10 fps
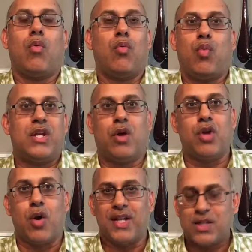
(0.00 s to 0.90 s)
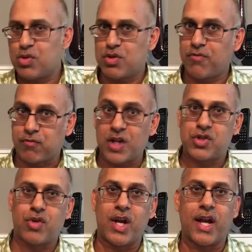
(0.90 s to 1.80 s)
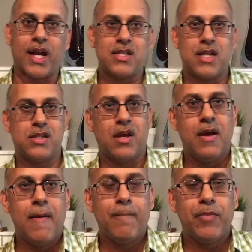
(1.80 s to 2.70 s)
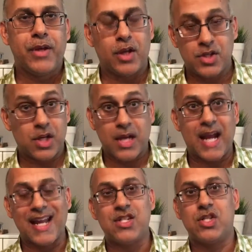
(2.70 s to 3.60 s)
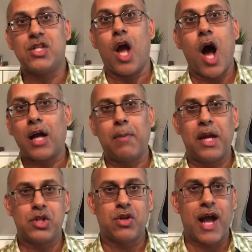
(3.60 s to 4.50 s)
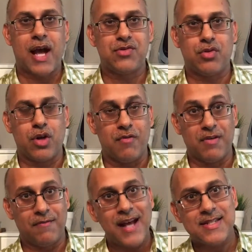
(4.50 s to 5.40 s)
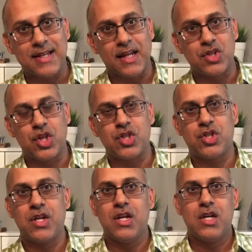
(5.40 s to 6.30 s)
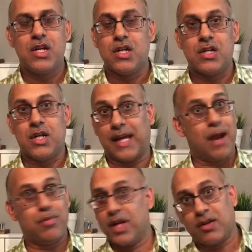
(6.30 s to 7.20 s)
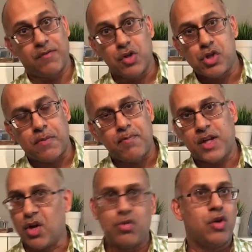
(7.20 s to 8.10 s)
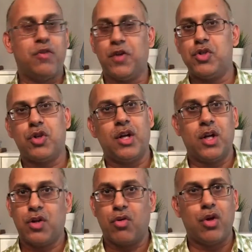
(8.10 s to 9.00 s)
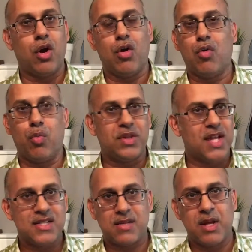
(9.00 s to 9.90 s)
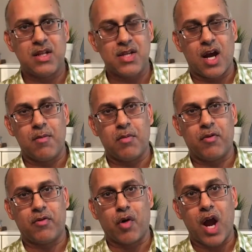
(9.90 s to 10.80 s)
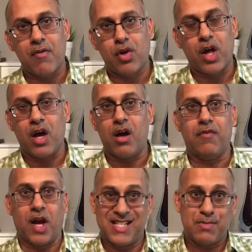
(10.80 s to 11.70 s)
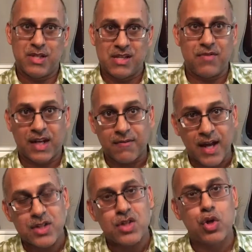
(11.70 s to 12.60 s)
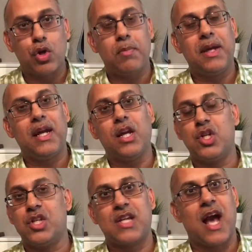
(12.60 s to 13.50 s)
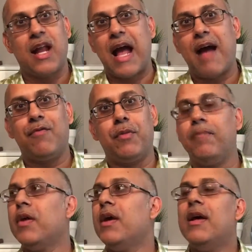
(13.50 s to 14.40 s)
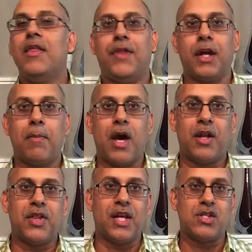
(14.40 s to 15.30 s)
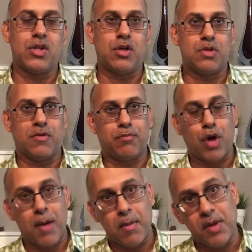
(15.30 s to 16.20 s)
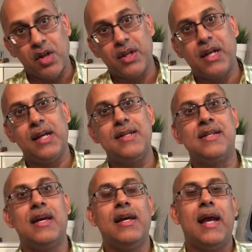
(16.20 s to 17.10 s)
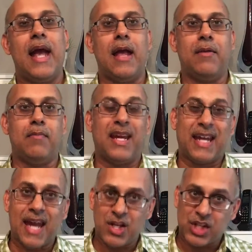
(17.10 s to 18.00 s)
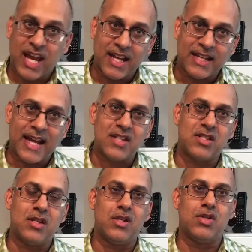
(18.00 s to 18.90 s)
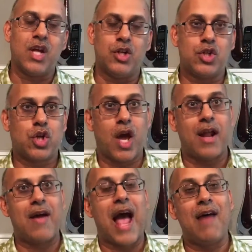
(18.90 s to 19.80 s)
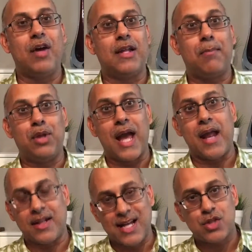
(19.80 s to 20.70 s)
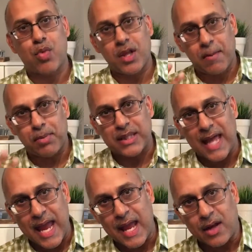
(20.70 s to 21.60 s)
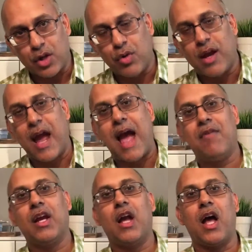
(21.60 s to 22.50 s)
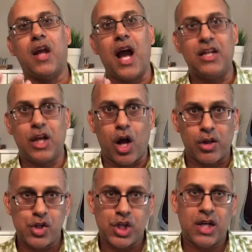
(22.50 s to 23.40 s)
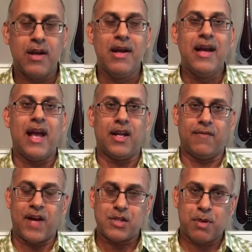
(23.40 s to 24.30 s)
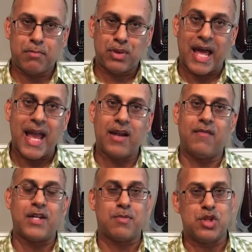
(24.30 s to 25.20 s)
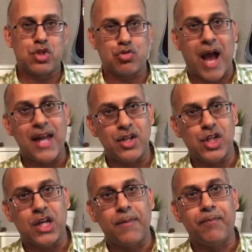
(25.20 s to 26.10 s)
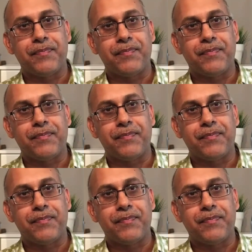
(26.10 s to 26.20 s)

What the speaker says: we don't know. And that's what's so frustrating, I guess. I guess it's the occupational hazard of investing, is just you can't predict the future. You don't know the future, and you don't know what the estimated time of arrival of a specific event is going to be. You just kind of have to think about things in terms of probabilities and making educated guesses and just kind of having the plan. And that's why the plan, having an ideology, an investment plan, investment strategy